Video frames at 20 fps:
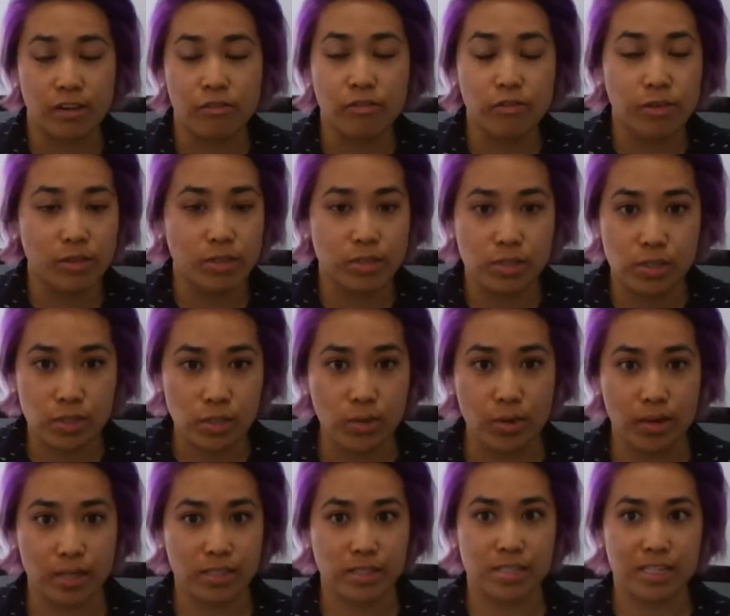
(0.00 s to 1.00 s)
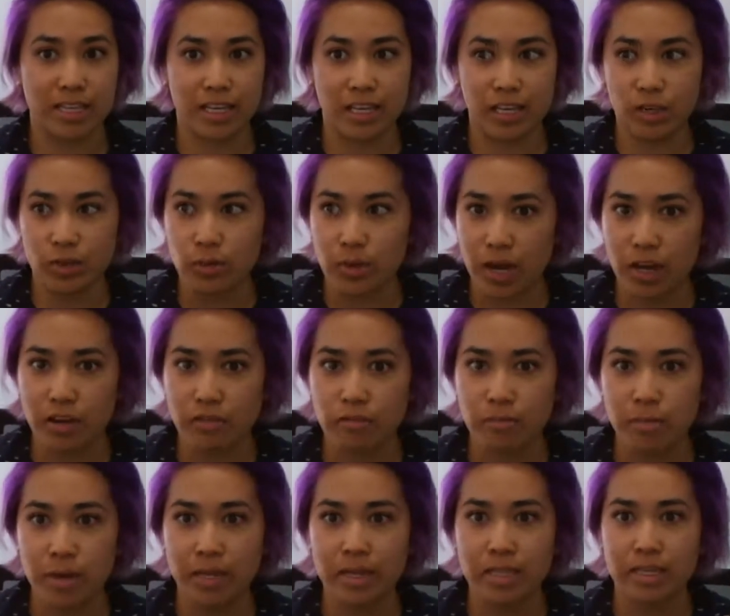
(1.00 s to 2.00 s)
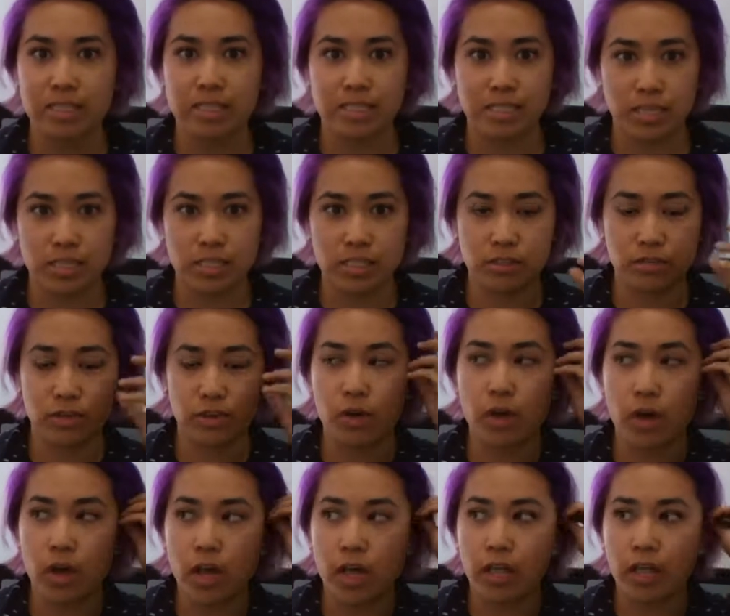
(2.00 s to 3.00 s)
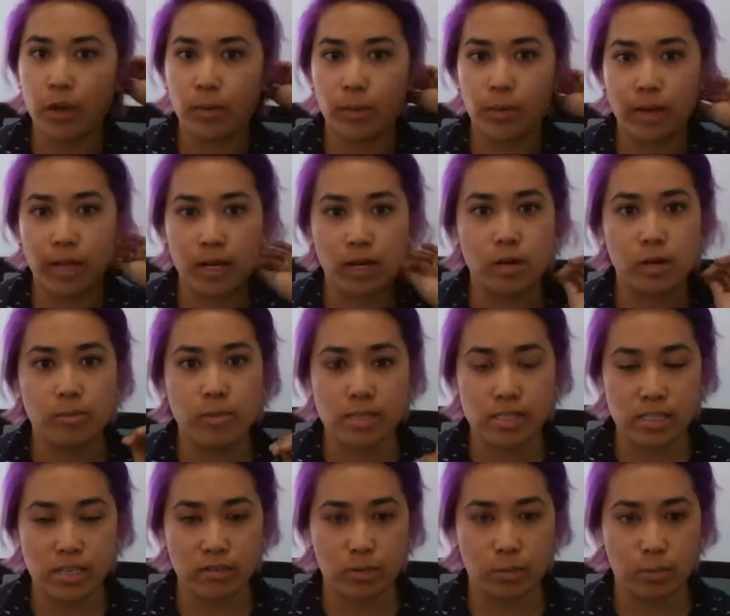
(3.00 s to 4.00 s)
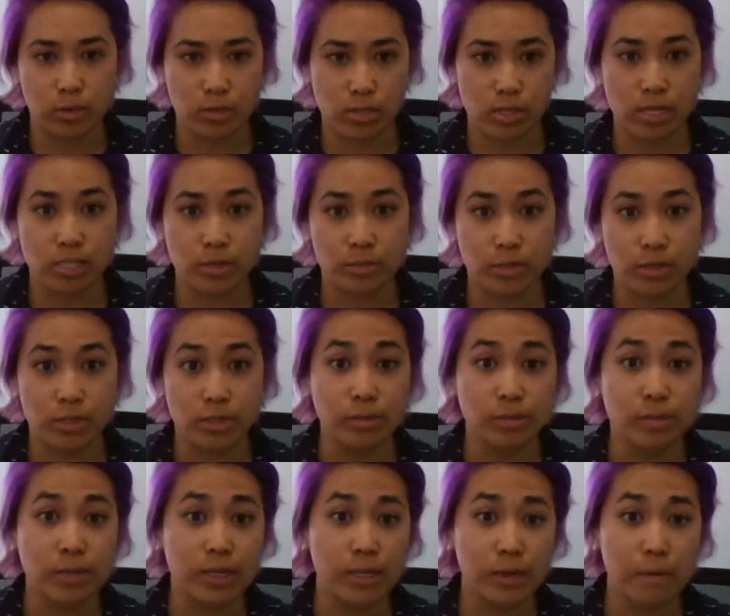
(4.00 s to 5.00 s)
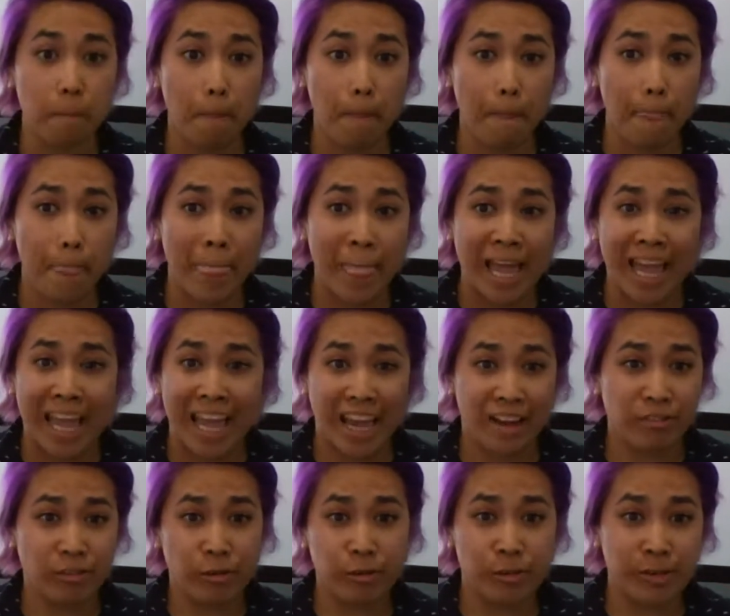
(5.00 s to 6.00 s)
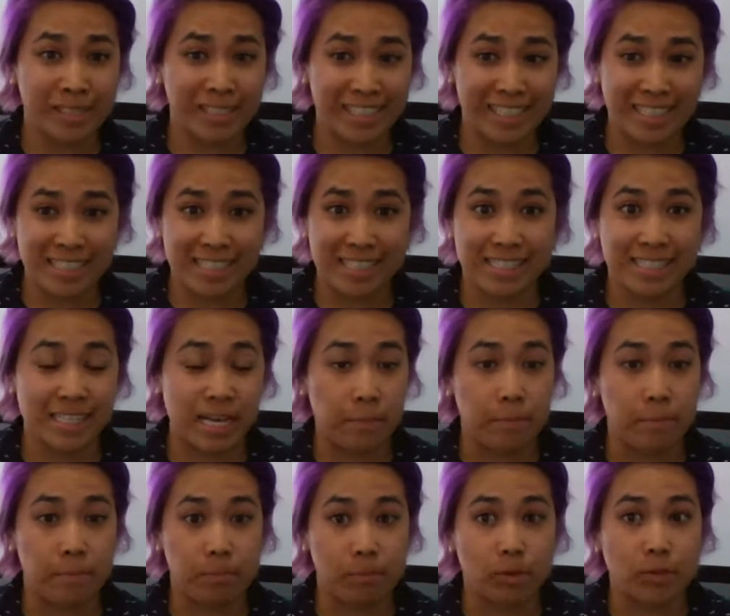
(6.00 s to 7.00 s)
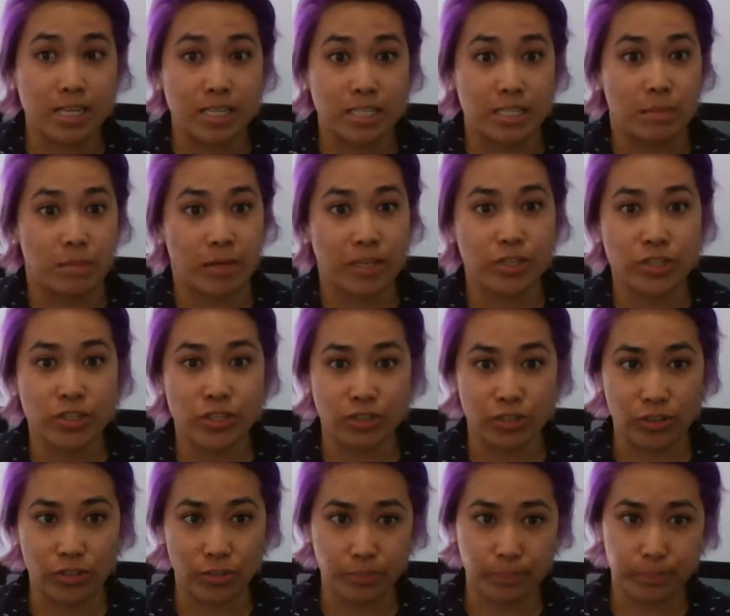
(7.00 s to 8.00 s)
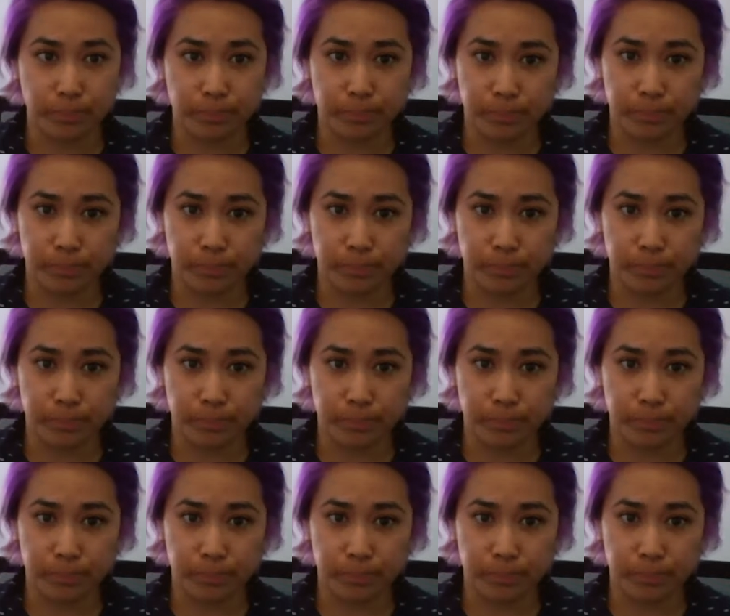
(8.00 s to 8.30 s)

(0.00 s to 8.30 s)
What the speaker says: Everyone is nuanced. Like you have many sides of you. Like when I call myself a multi-dimensional medium, everyone is multi-dimensional.